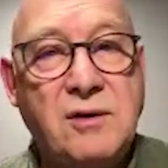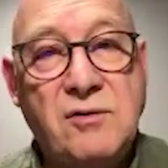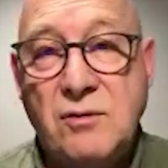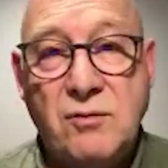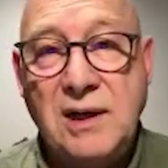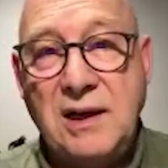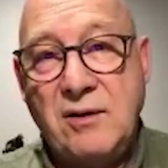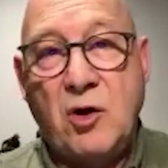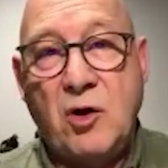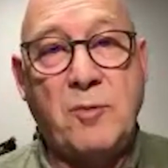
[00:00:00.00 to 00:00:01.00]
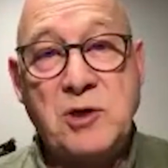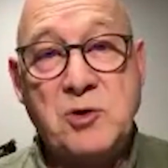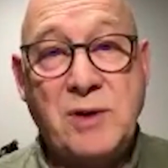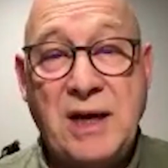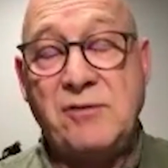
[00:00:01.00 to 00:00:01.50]
It's really an
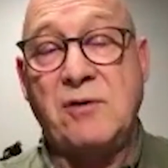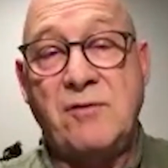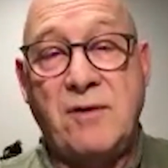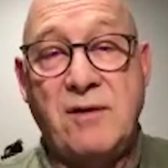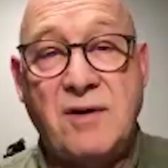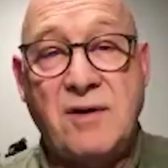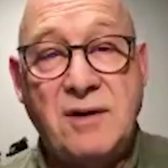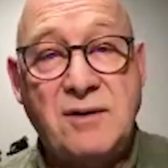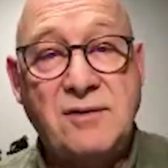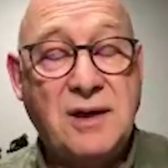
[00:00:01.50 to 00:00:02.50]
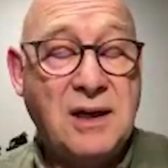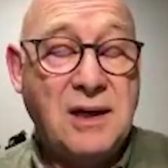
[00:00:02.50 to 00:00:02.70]
occupational hazard of firefighters,